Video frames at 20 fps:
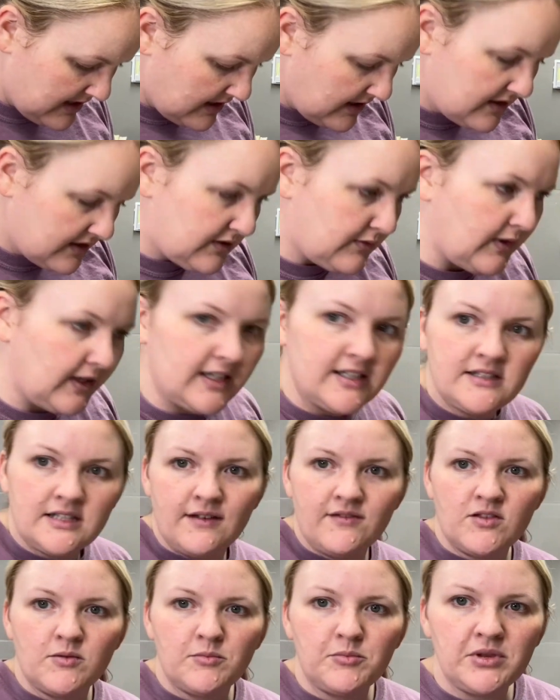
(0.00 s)
So I can
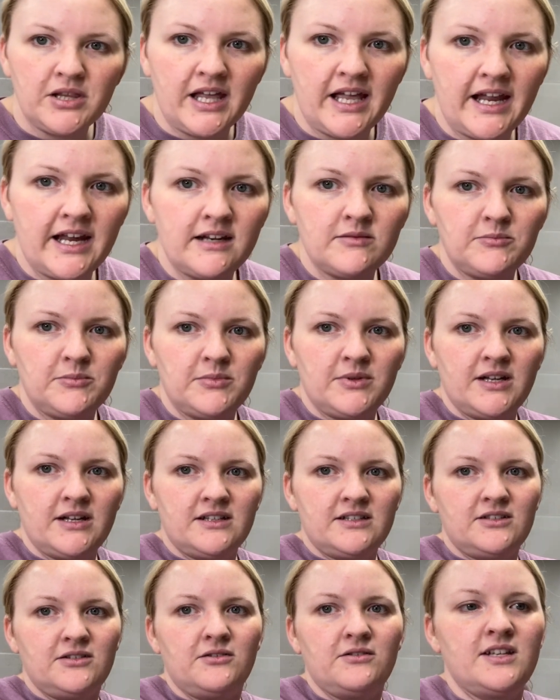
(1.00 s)
save the plate, but
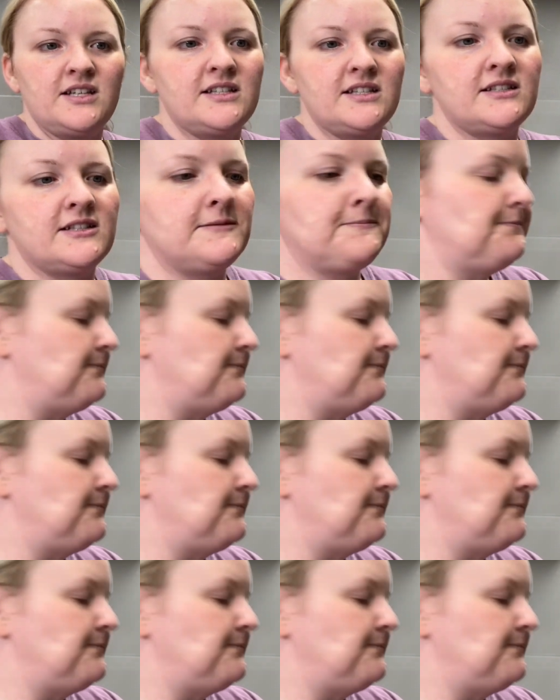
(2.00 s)
so this